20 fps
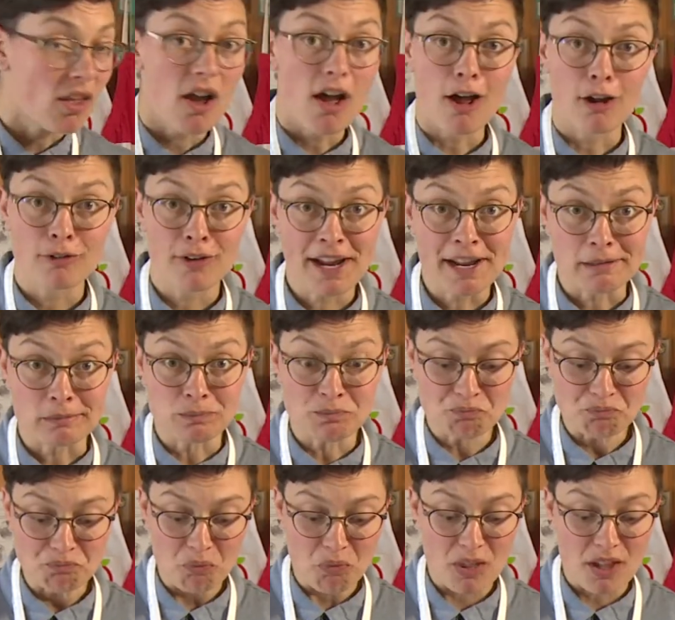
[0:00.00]
All right,
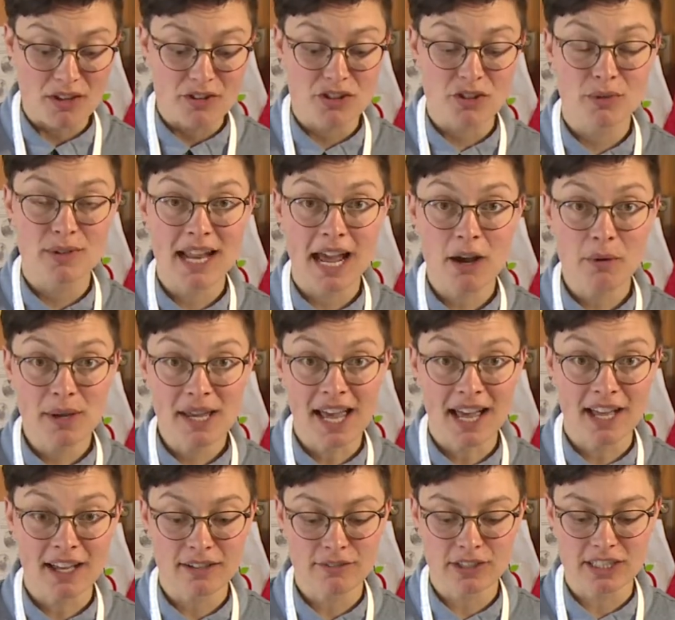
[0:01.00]
so now we
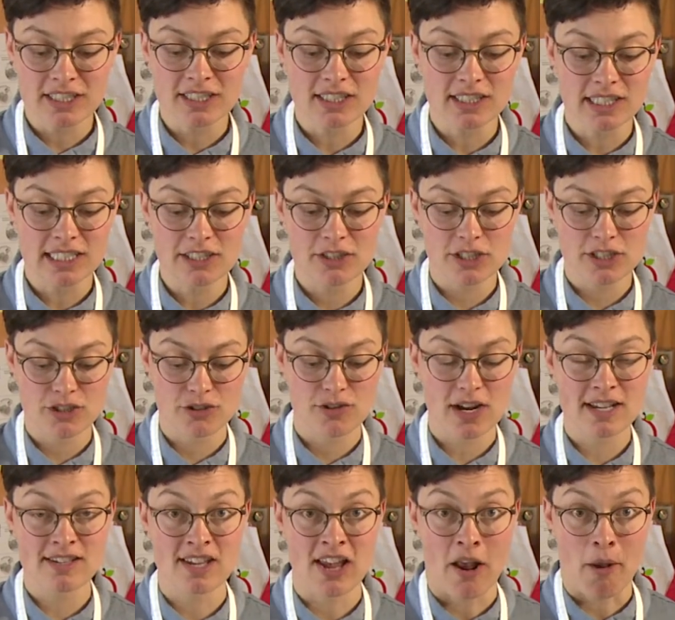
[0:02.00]
have a delicious
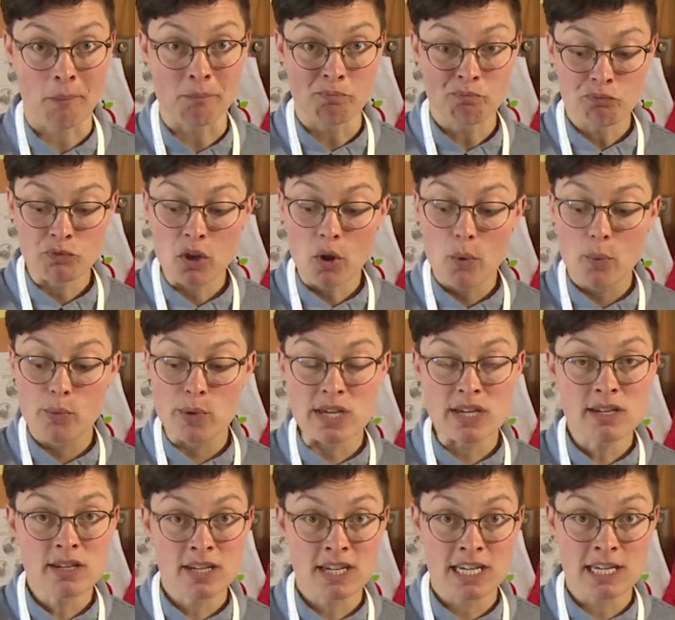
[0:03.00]
dressing. We
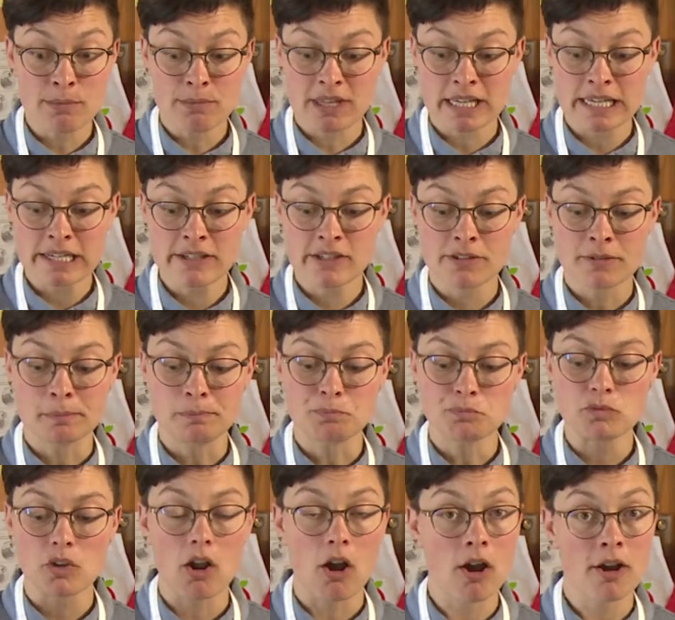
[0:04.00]
can keep this
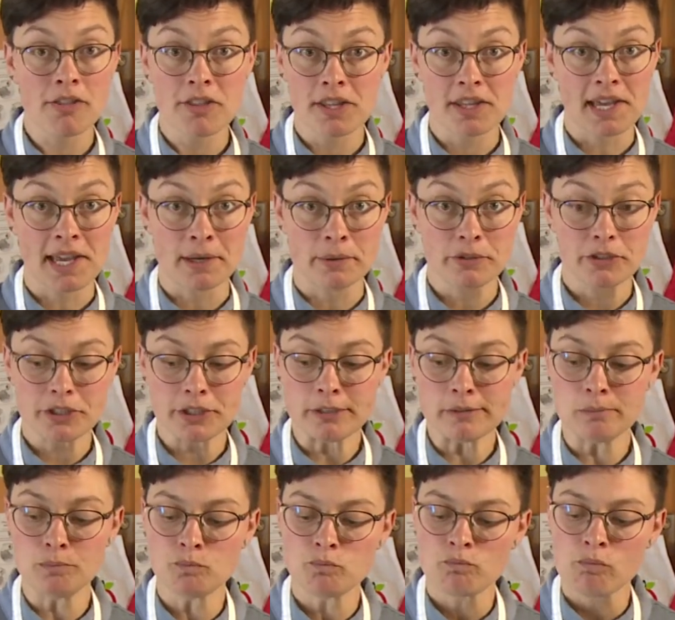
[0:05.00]
on the
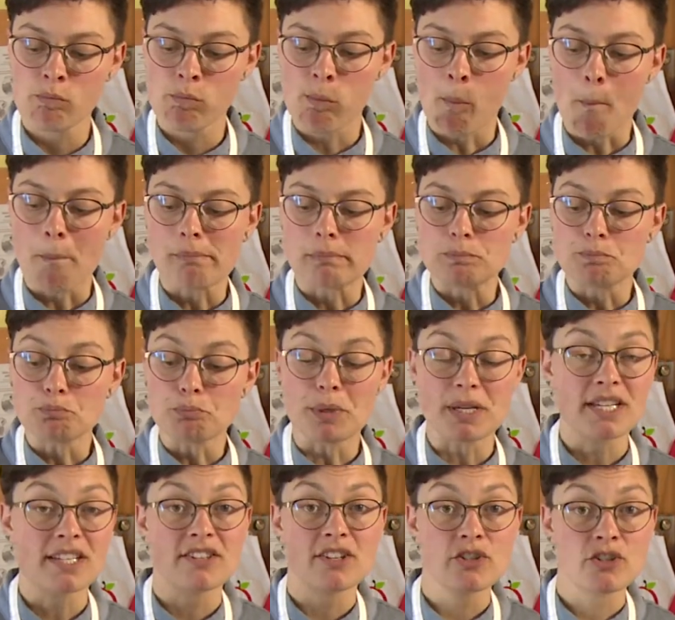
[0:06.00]
counter
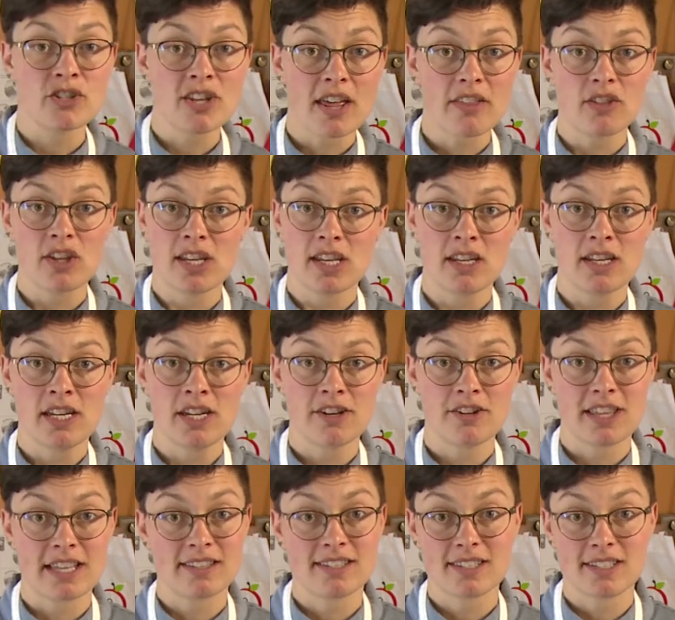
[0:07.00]
because there's nothing in here
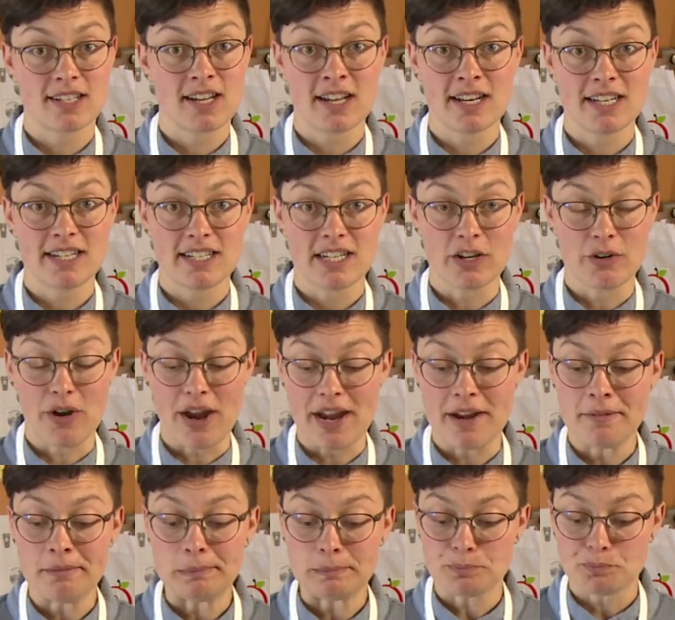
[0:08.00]
that's gonna
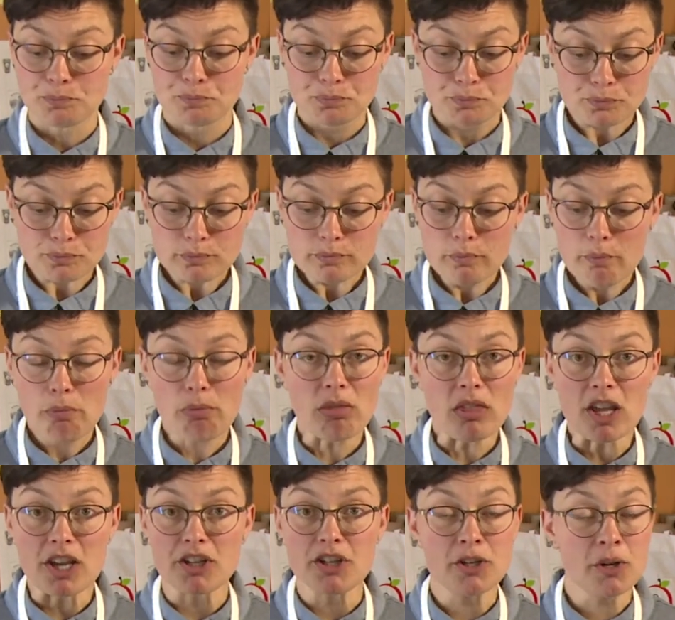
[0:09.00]
degrade.
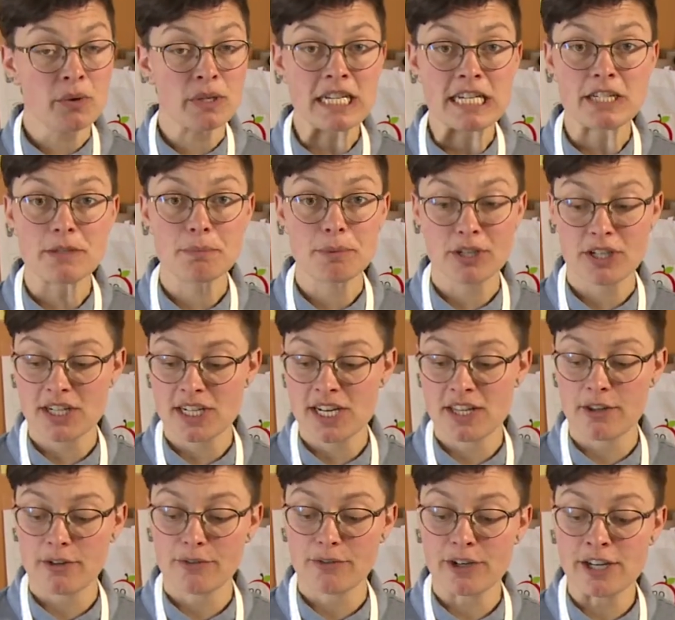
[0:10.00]
You don't need to put it
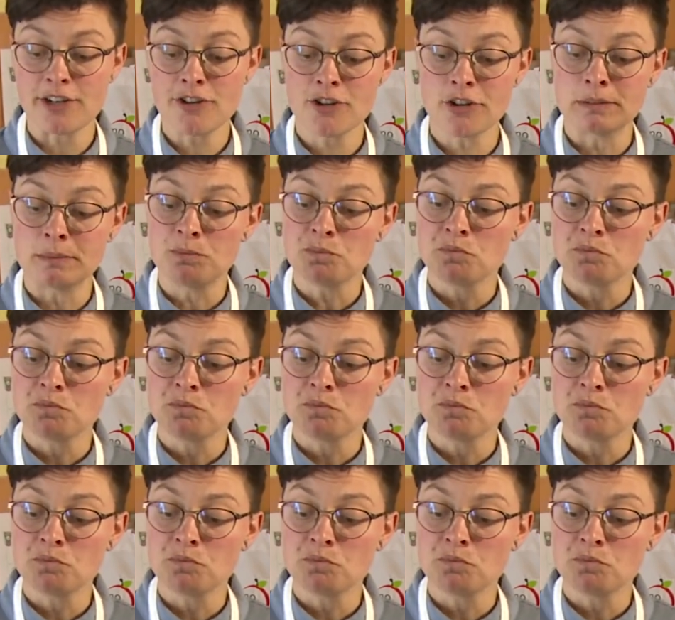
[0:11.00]
in the fridge.